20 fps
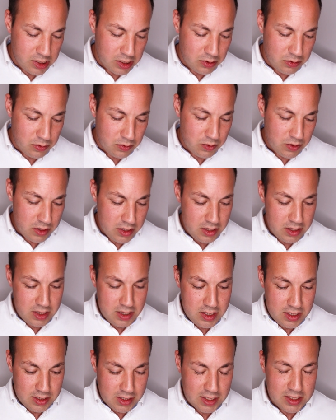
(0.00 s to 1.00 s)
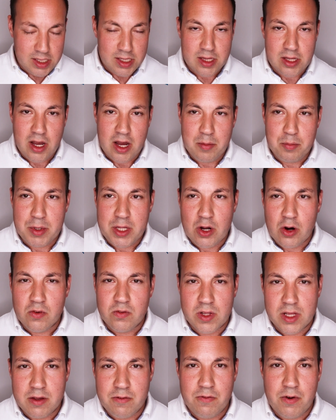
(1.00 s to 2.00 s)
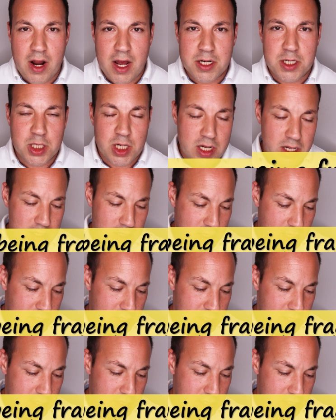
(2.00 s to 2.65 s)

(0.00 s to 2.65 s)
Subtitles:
So let's not be overly fragile.